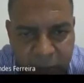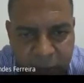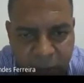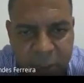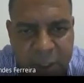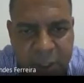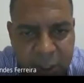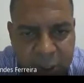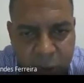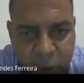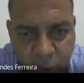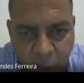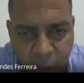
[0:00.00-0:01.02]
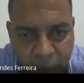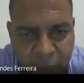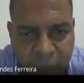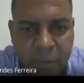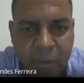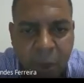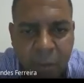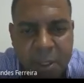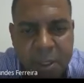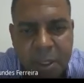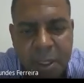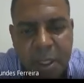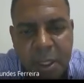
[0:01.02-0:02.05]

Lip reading: for instance, you drop for a moment,